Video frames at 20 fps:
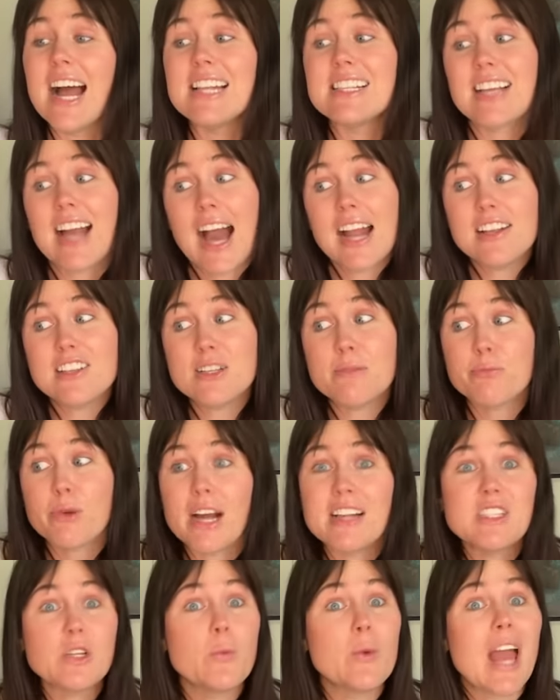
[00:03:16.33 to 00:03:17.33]
It's kind of
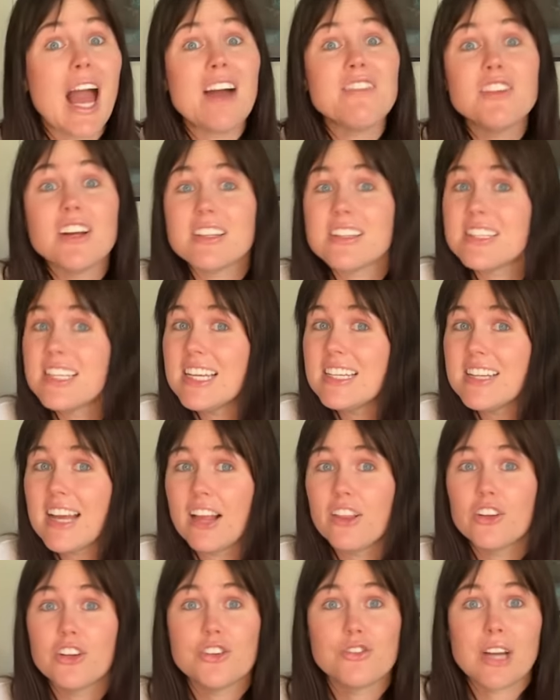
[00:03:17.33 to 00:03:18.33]
surprising. We have not seen
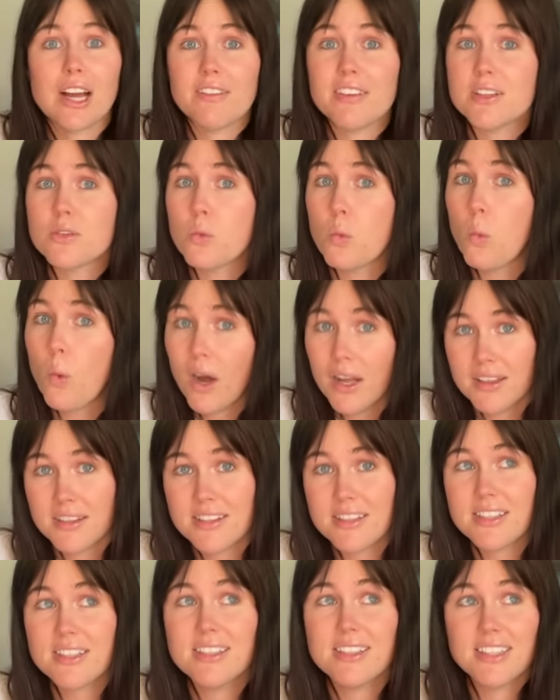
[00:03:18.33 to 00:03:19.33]
Taylor and Travis
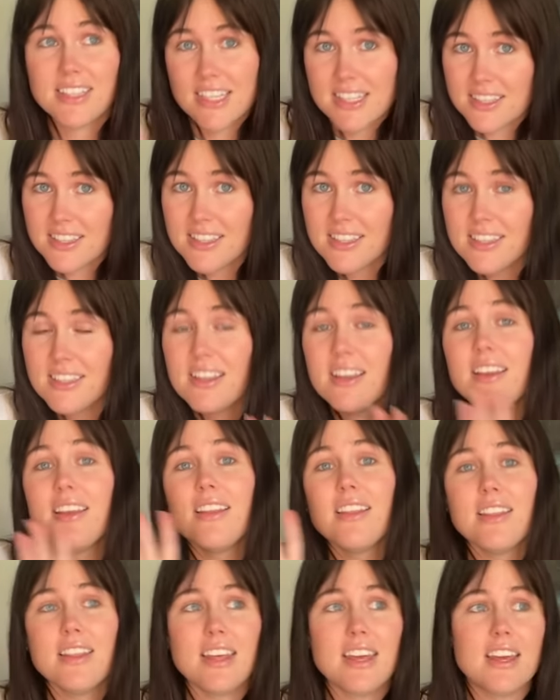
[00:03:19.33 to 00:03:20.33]
once since
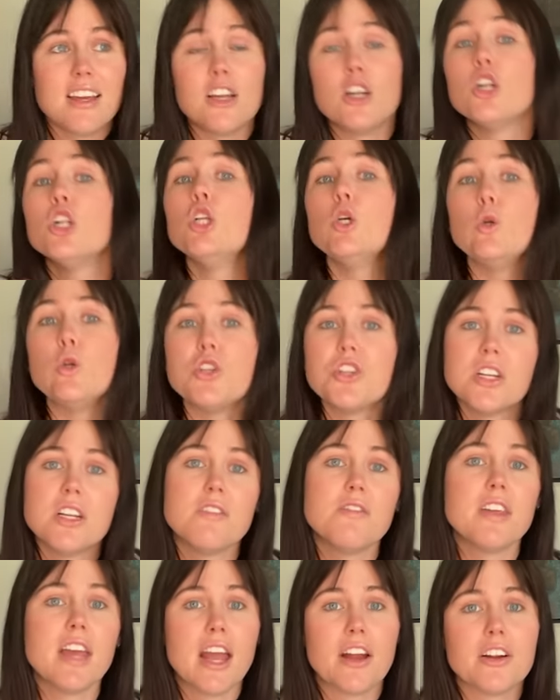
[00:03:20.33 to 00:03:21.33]
the conclusion
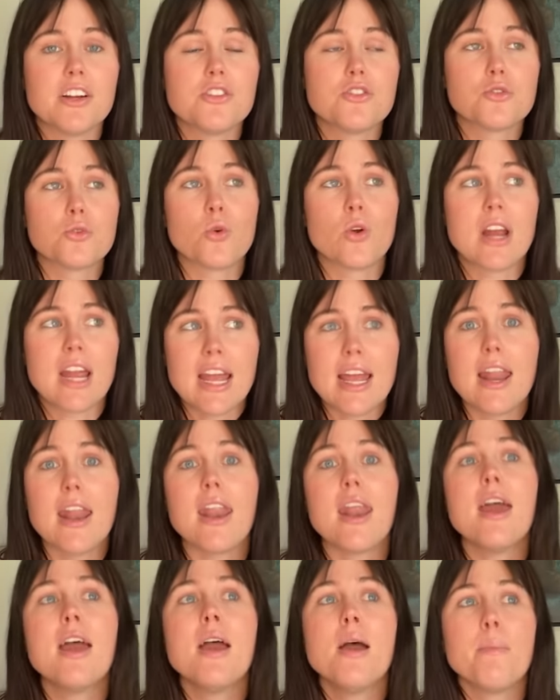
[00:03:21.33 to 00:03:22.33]
of the Eras tour
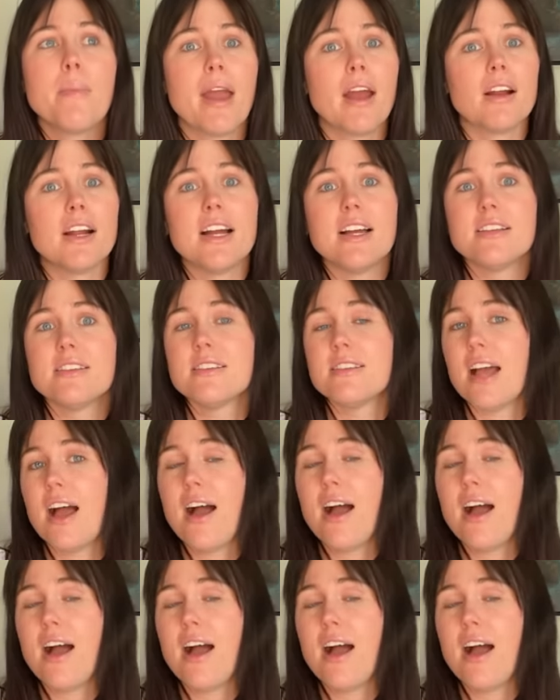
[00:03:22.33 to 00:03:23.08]
in Paris.